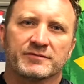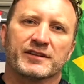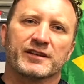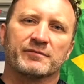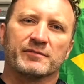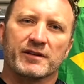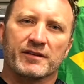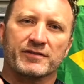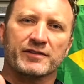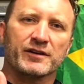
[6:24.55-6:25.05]
give
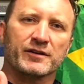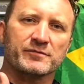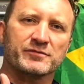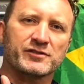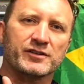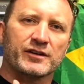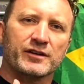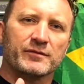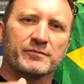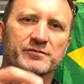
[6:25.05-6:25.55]
me a thumbs
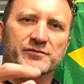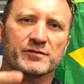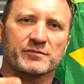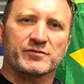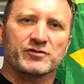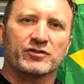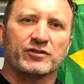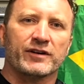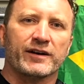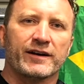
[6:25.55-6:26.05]
up,
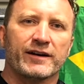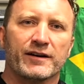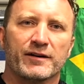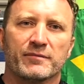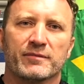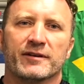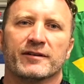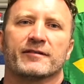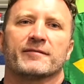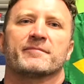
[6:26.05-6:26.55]
subscribe,
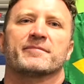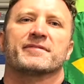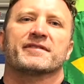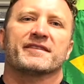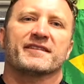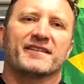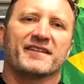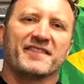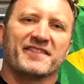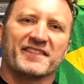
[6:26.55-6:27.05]

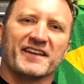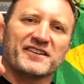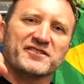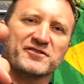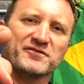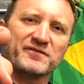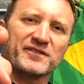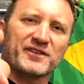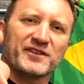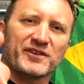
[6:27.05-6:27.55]
and that's
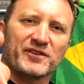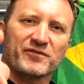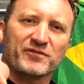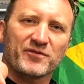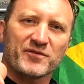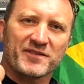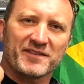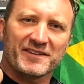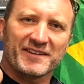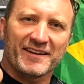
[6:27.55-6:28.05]
your video for
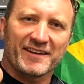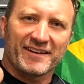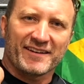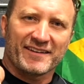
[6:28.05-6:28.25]
the day.